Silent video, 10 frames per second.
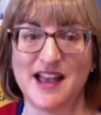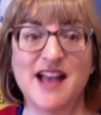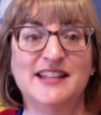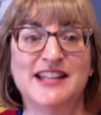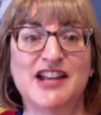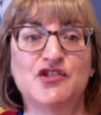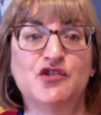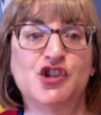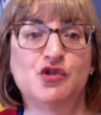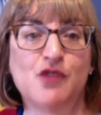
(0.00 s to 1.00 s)
National
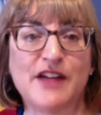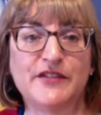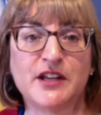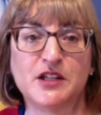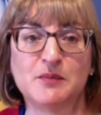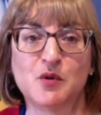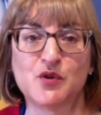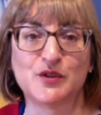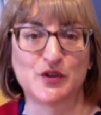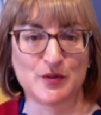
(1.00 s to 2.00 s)
Geographic
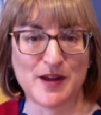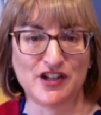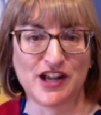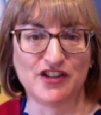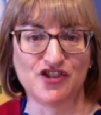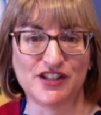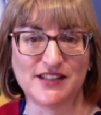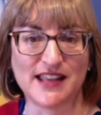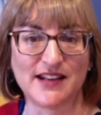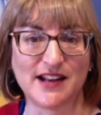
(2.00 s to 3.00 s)
explorers took my challenges
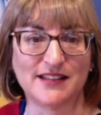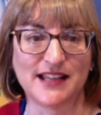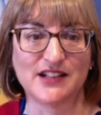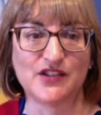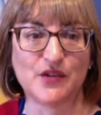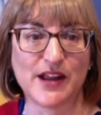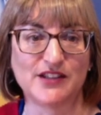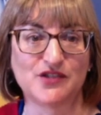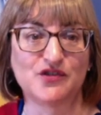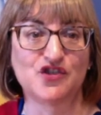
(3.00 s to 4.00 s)
and I collected their
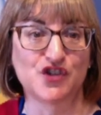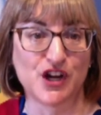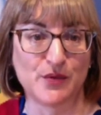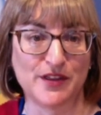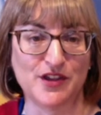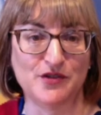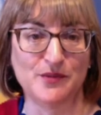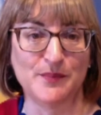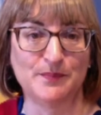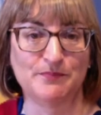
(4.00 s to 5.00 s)
answers to share with you.
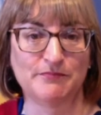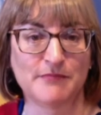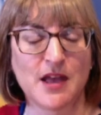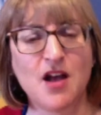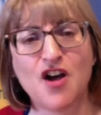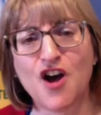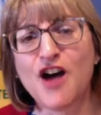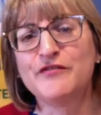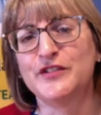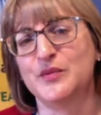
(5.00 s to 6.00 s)

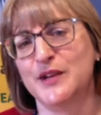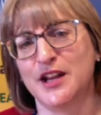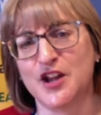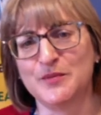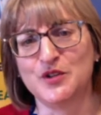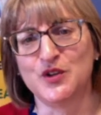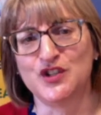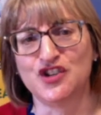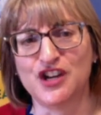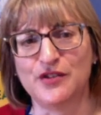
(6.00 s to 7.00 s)
Often, when it comes to
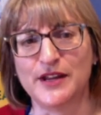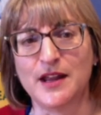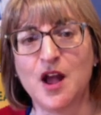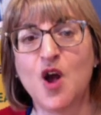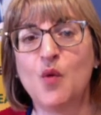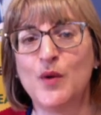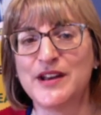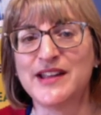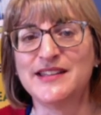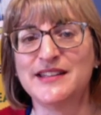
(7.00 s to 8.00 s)
engineering, one
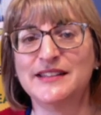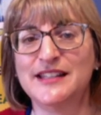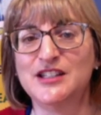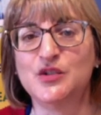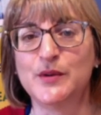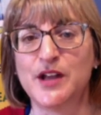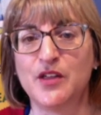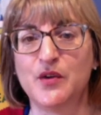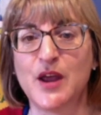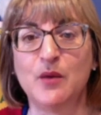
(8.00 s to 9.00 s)
idea leads to
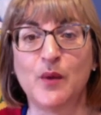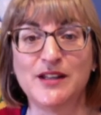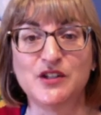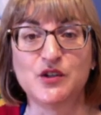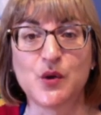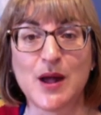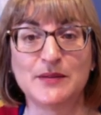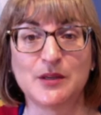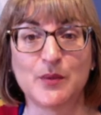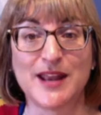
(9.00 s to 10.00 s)
another, and once you know how
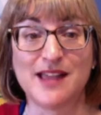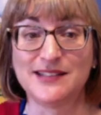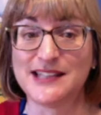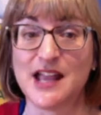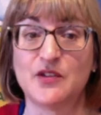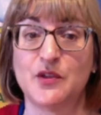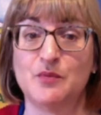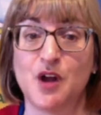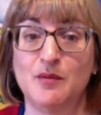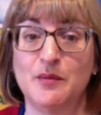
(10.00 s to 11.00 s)
someone else tackled the
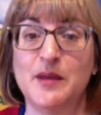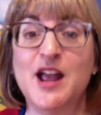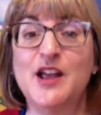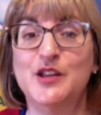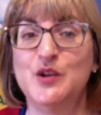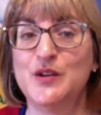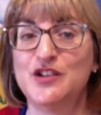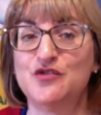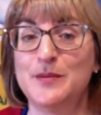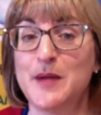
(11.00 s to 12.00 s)
problem, you can
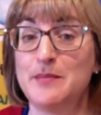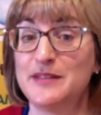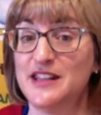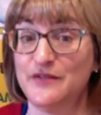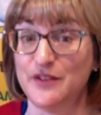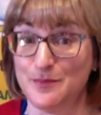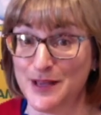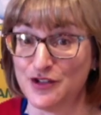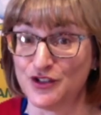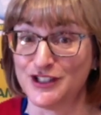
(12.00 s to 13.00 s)
dream up even
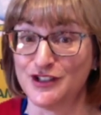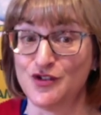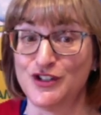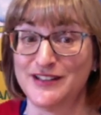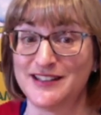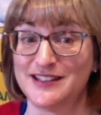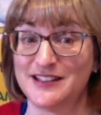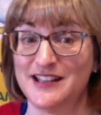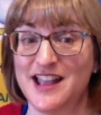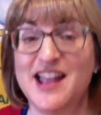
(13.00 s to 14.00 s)
better solutions.
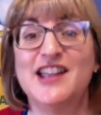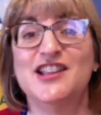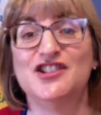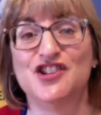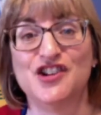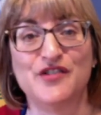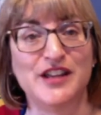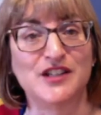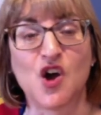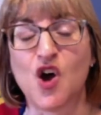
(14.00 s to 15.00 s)
Engineering
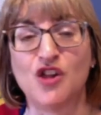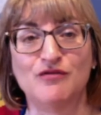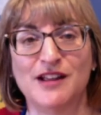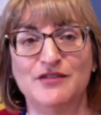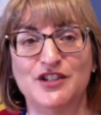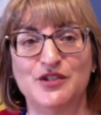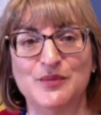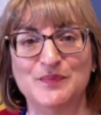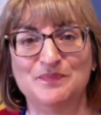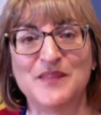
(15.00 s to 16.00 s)
is all around you.
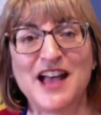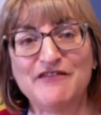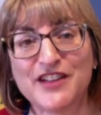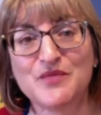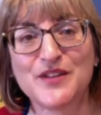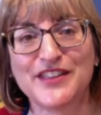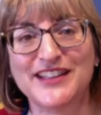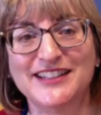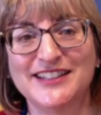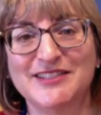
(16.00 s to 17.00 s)
Have fun with it.